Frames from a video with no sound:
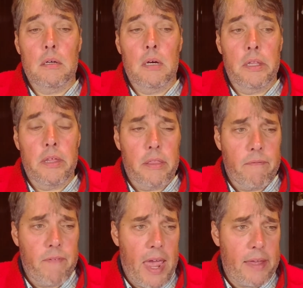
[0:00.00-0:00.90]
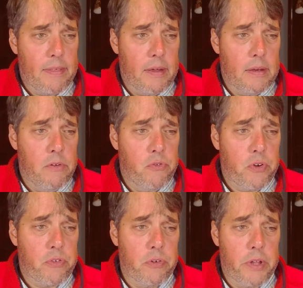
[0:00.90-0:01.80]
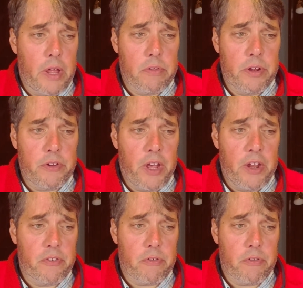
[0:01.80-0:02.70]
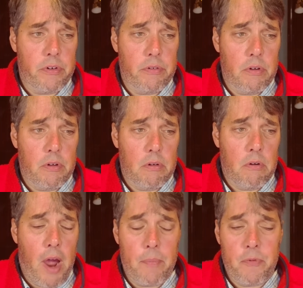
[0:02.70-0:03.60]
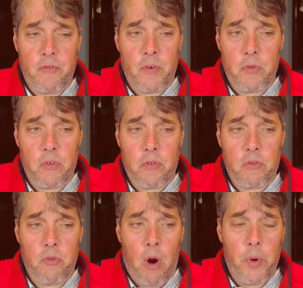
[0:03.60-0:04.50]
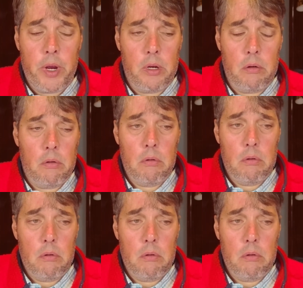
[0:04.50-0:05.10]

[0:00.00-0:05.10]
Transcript: the fact that nutritional density changes in crops versus growing